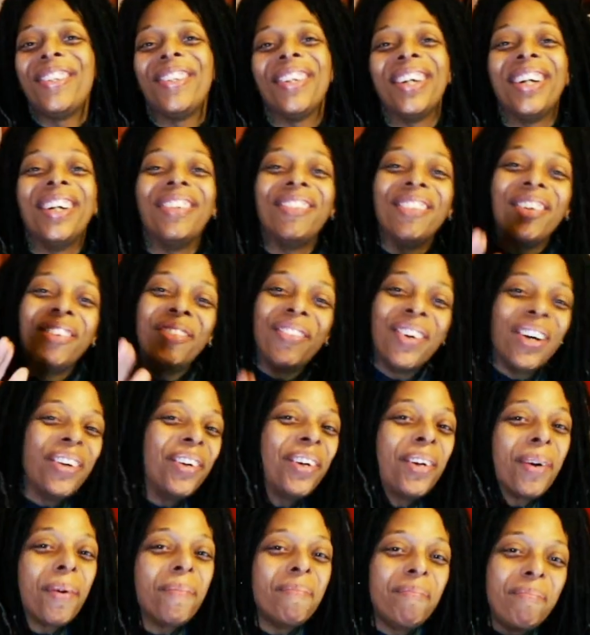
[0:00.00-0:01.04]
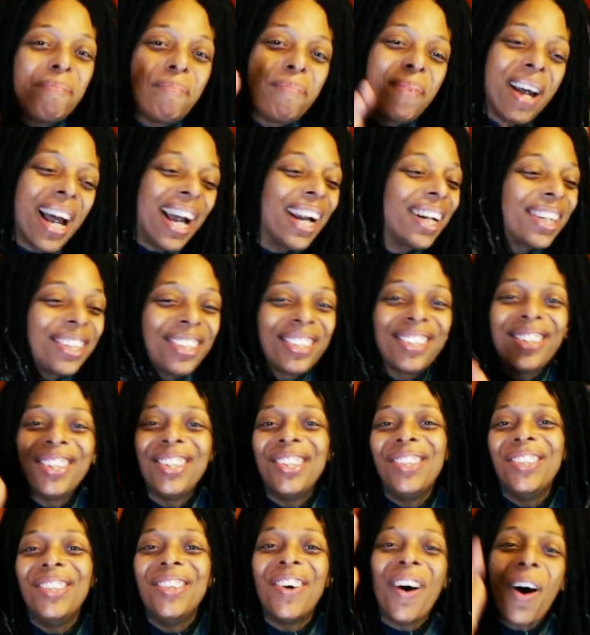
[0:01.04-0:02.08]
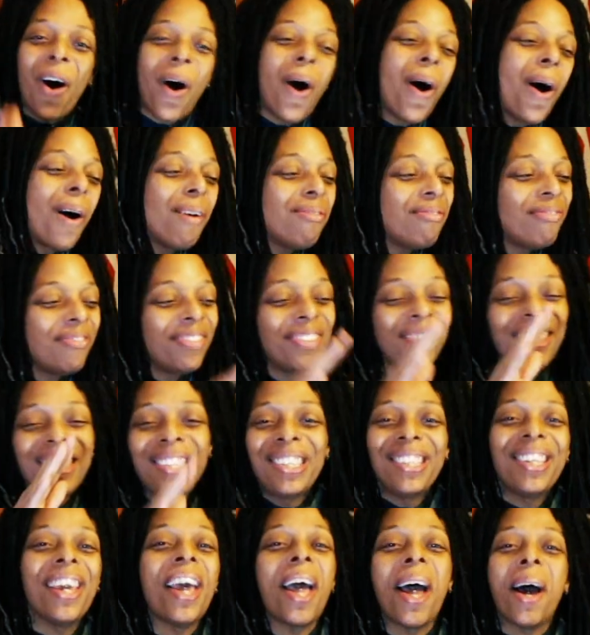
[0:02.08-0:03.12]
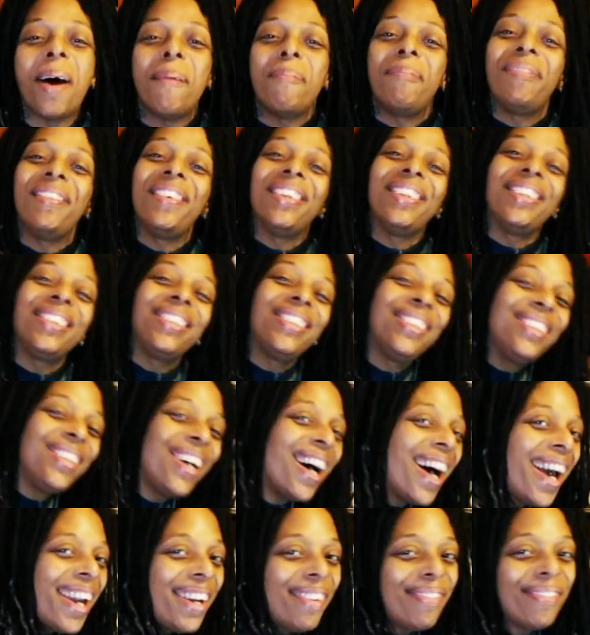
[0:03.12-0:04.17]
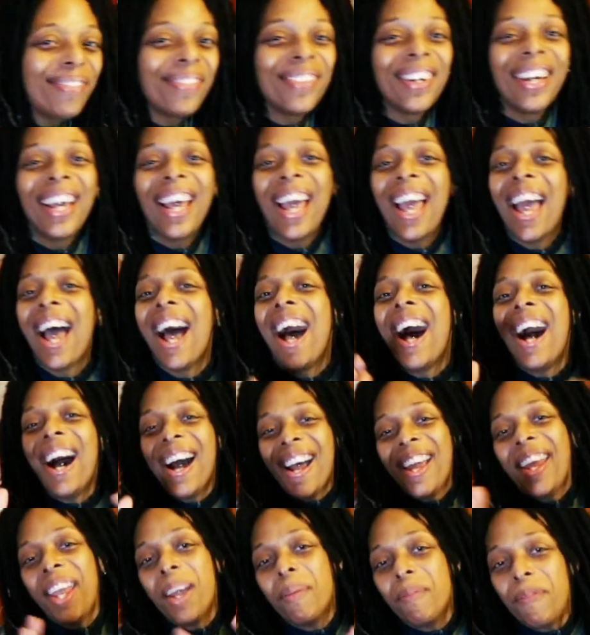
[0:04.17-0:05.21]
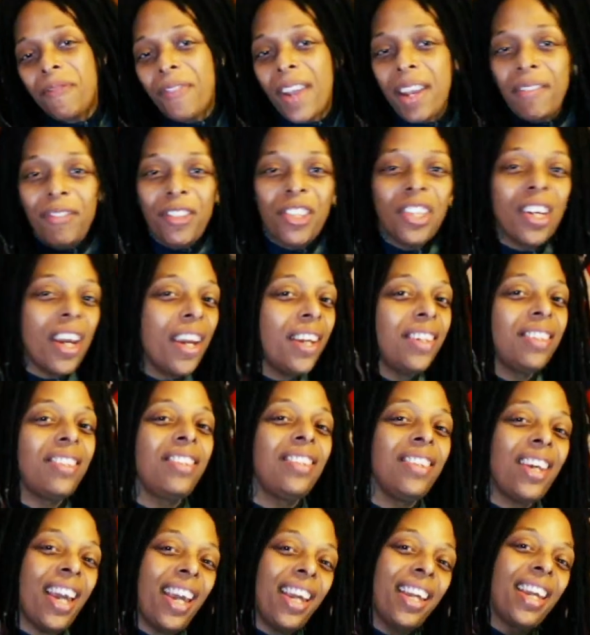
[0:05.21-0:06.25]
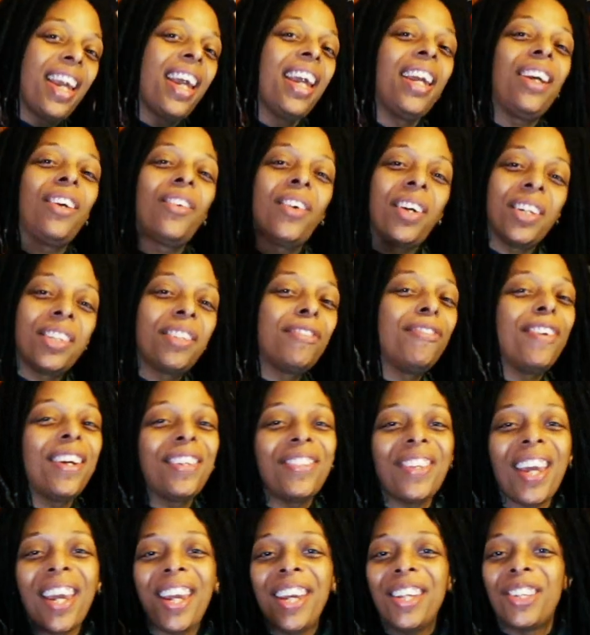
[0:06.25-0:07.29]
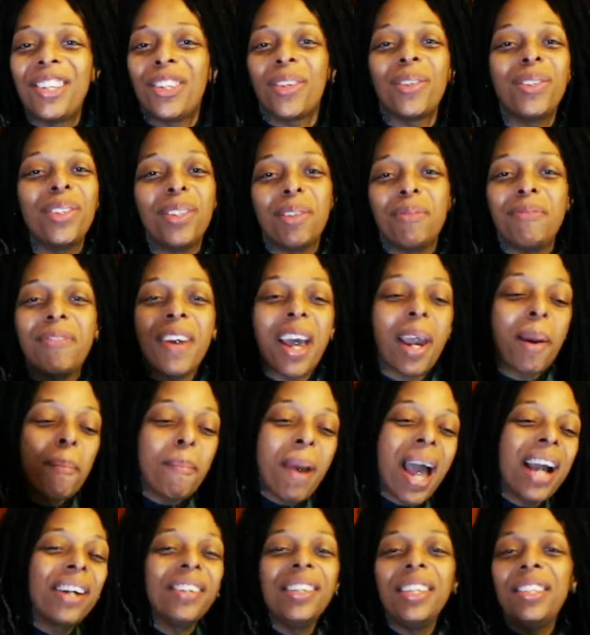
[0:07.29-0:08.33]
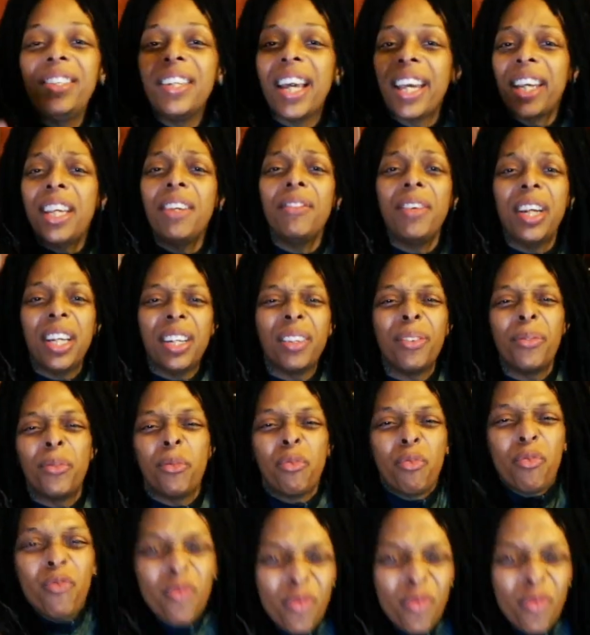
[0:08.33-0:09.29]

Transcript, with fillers: What's up? Uh, welcome back to Off Tap Life. I am Faith Chase, aka Crossifex, aka Chosen Effect, back on the deck, getting ready to